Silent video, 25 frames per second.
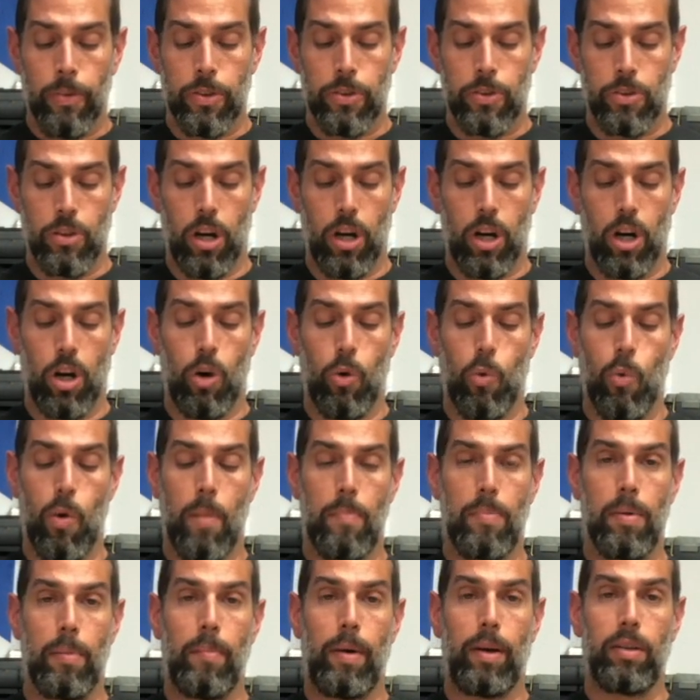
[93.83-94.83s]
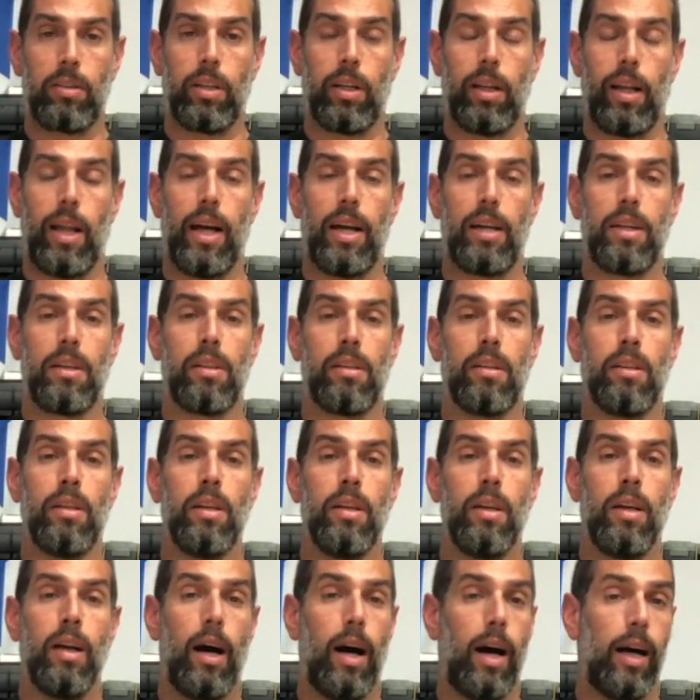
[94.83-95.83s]
So weapon mounted light
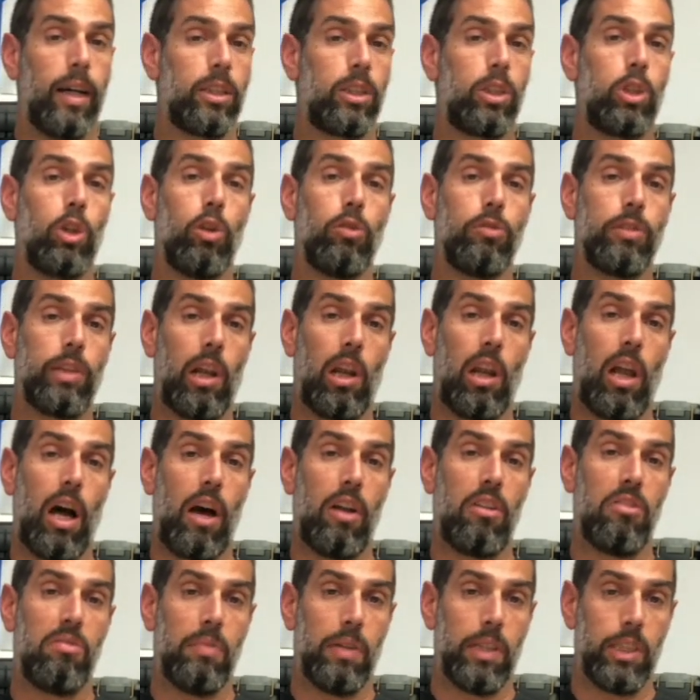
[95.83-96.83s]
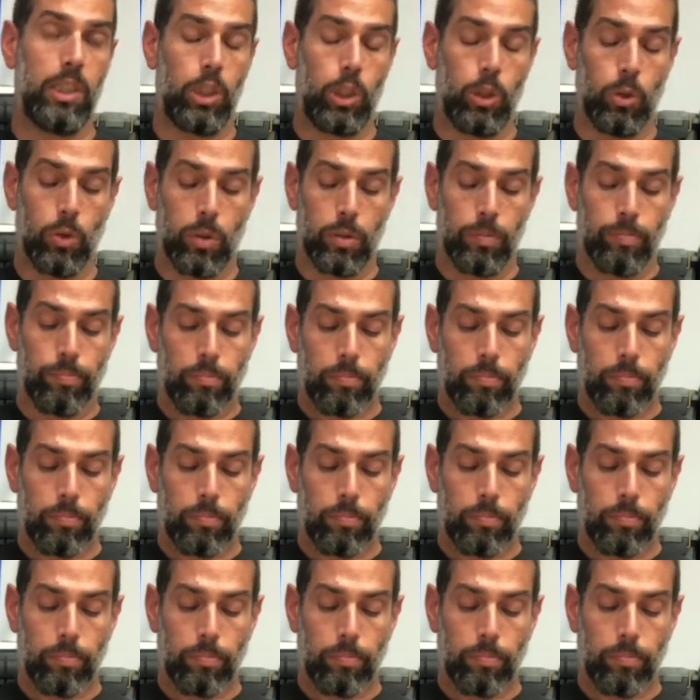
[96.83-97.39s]
solves a lot of my issues.